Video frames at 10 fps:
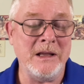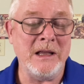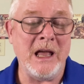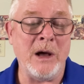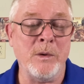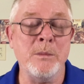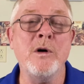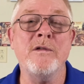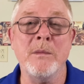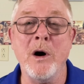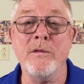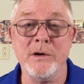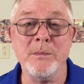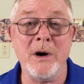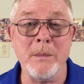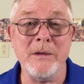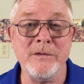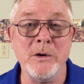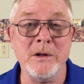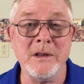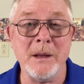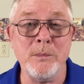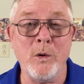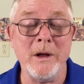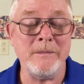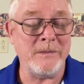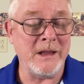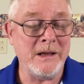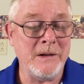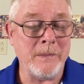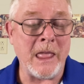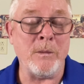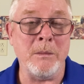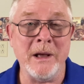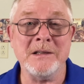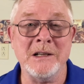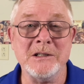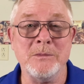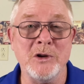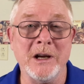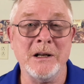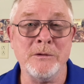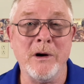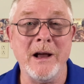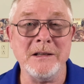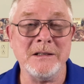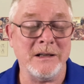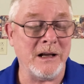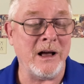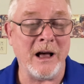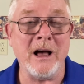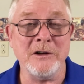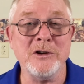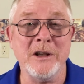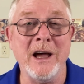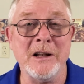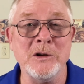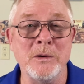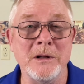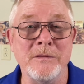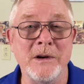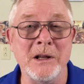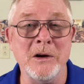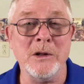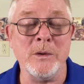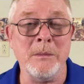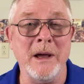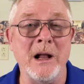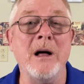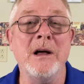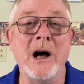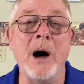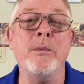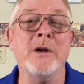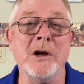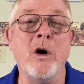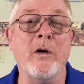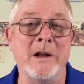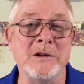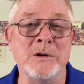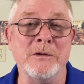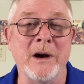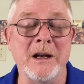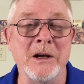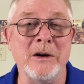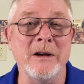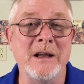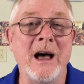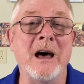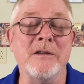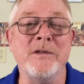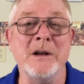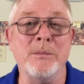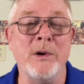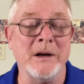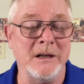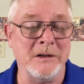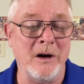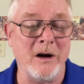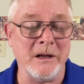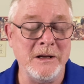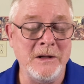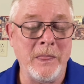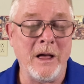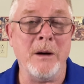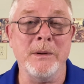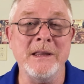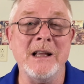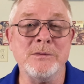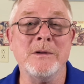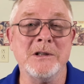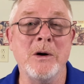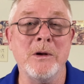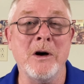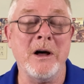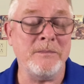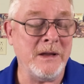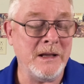And we move them over to puppy food at that point. And we mix in some chicken and rice. I'll show you how to do it in the video that we made. I'll put a card into it right here, how to feed a pregnant dog. But that's what's going on.